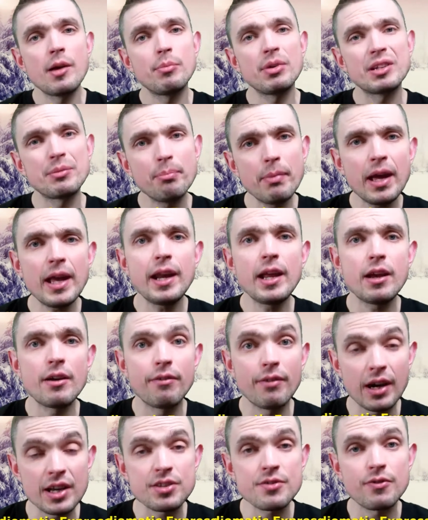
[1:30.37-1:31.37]
But many
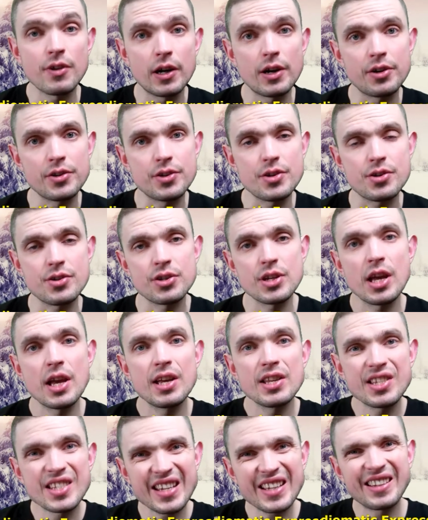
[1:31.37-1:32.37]
of us foreigners
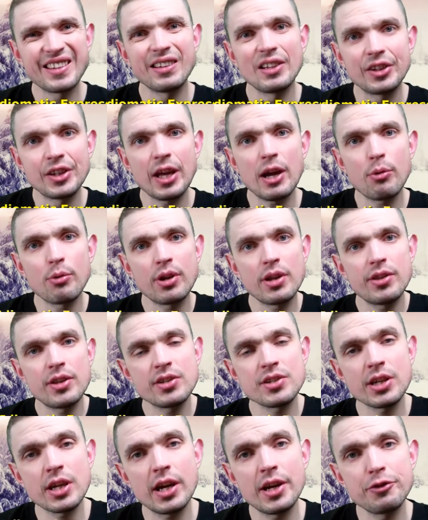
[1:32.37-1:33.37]
settle down in
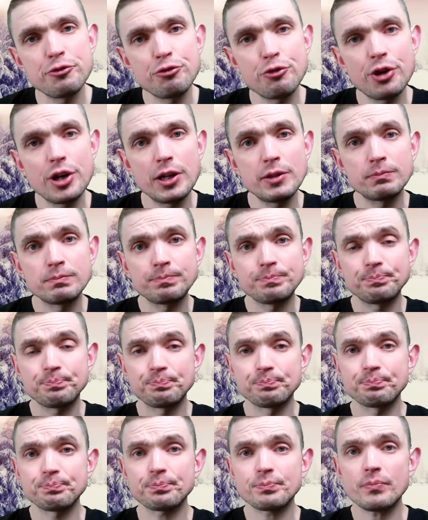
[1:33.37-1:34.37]
this country,
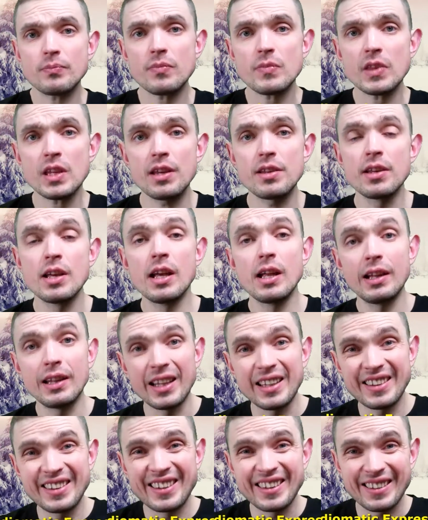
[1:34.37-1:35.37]

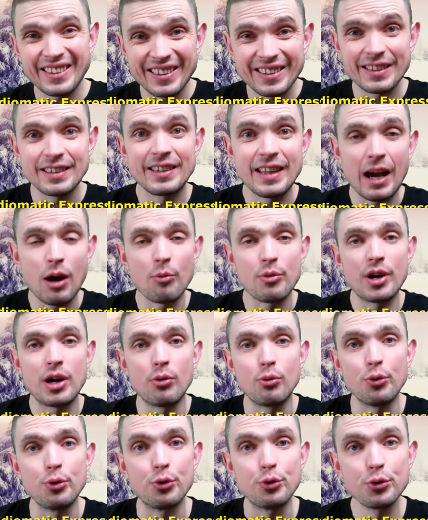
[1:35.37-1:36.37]
let down
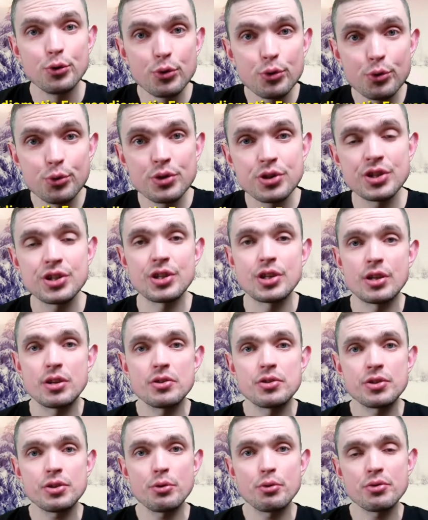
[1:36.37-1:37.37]
our roots,
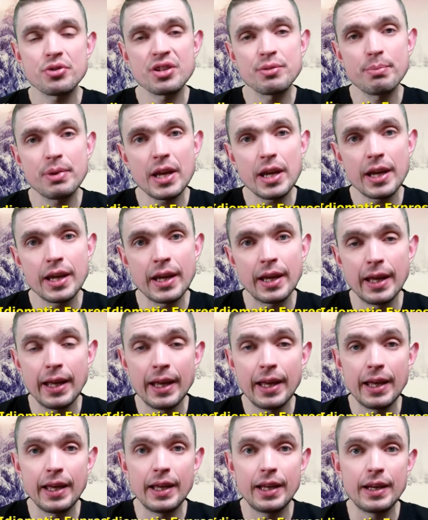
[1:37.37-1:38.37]
so to speak,
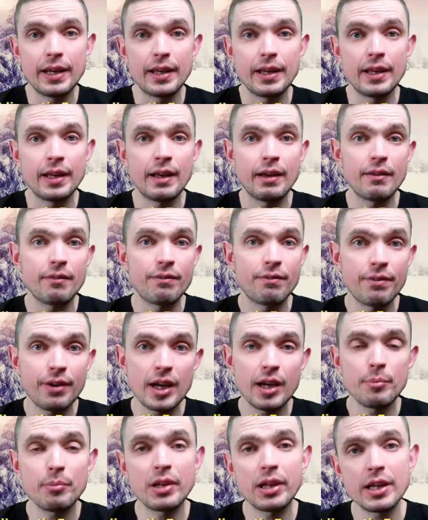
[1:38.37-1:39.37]
and have
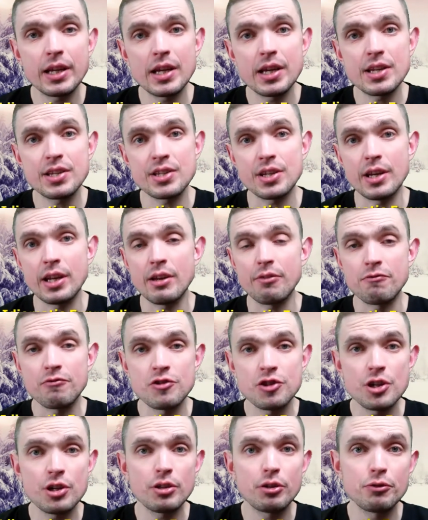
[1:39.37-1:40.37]
families and have
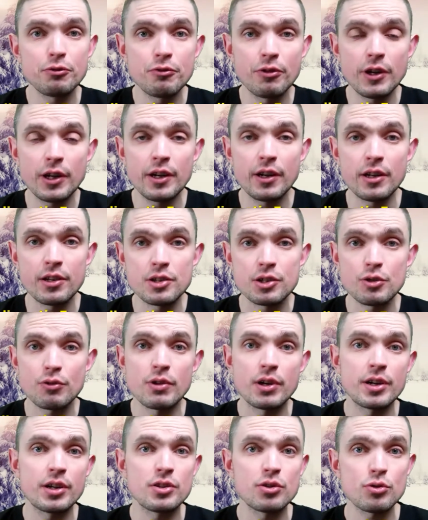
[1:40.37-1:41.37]
children and so
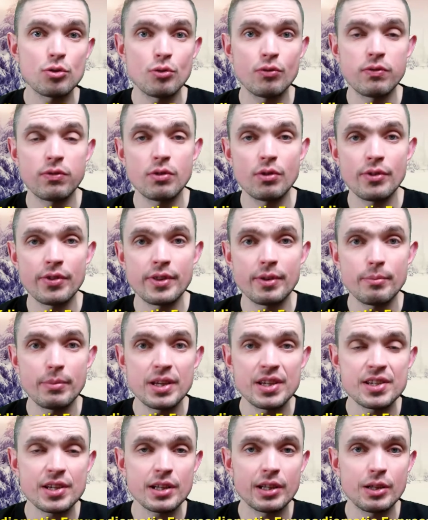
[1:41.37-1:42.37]
on and so forth, and
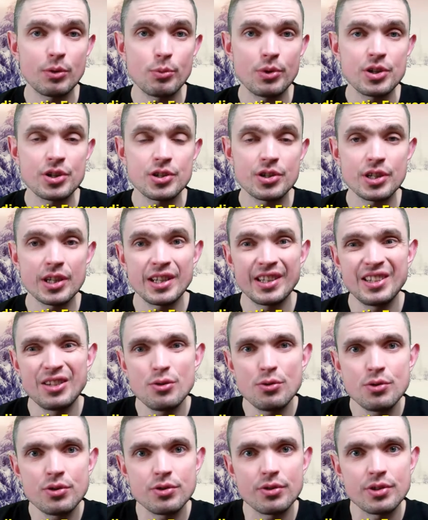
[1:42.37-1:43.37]
basically we just get
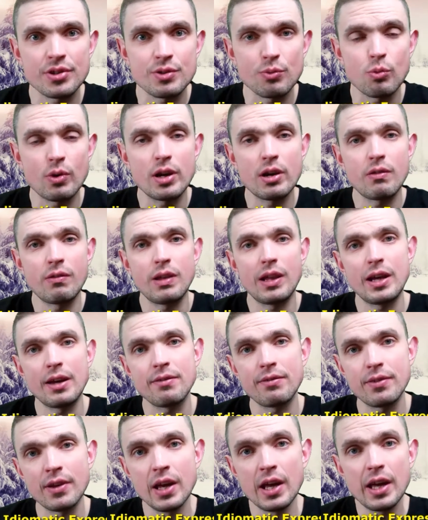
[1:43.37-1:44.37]
used to this way of
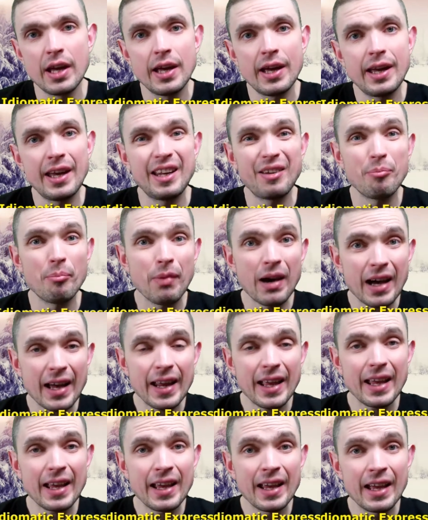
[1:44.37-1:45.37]
life, and
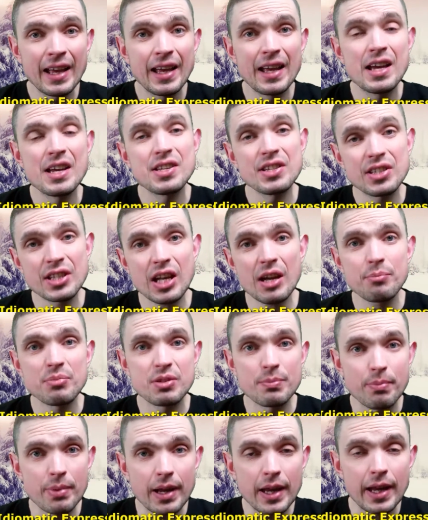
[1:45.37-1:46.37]
money stops
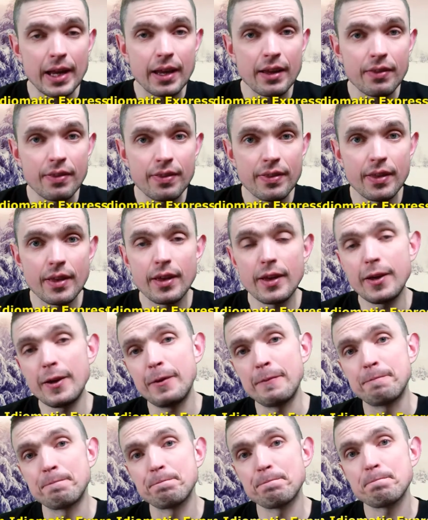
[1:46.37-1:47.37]
being
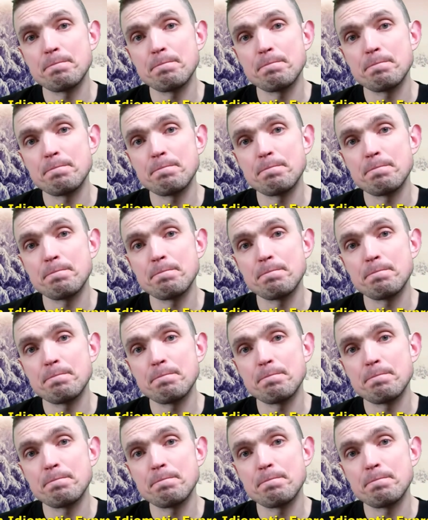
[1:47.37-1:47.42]
the